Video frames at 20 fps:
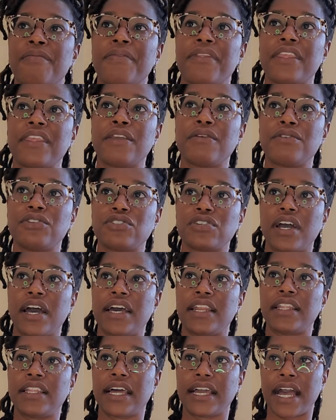you would try
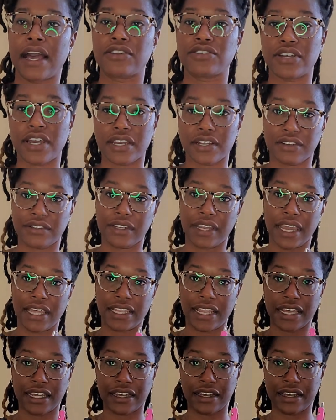to, like, I tried to create
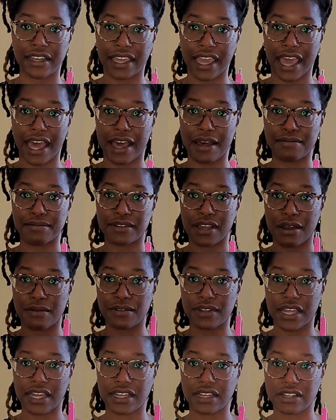like a gap, so I would
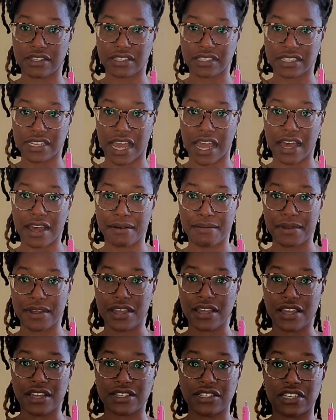like stop
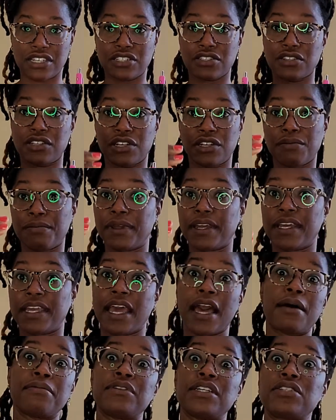just so there would be a
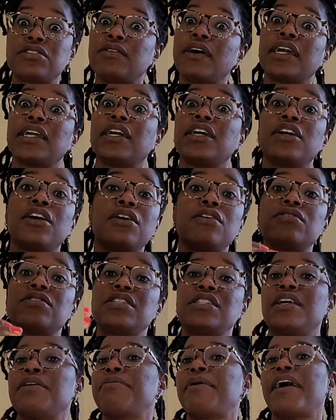gap, just so I could go
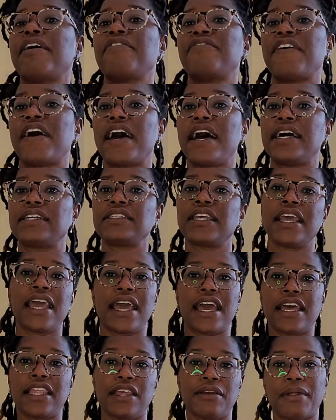semi fast.
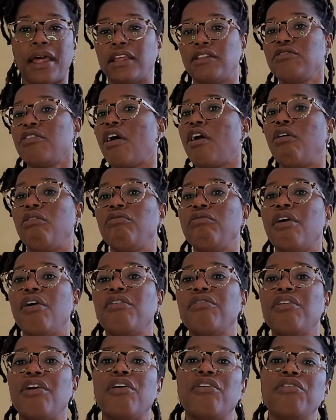And they were like, no,
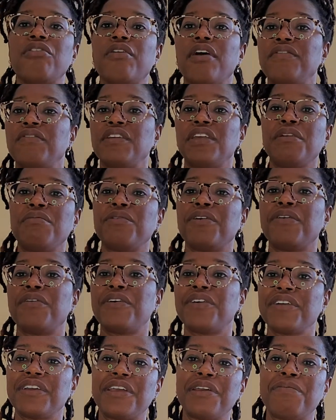you have to keep
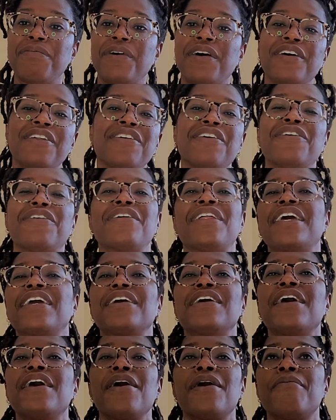going, keep on going. Like,
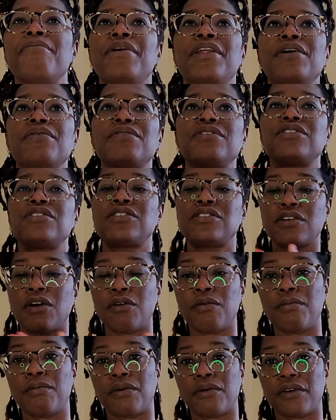but it was
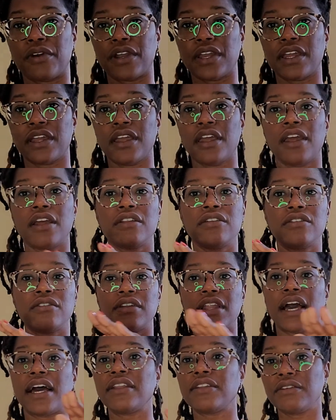so boring. Do
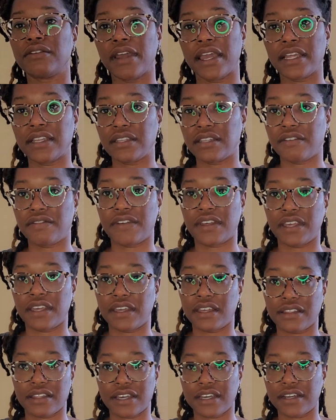not do
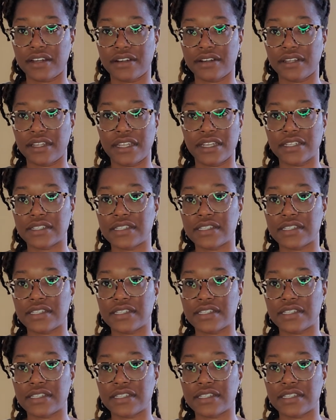ATVing there. It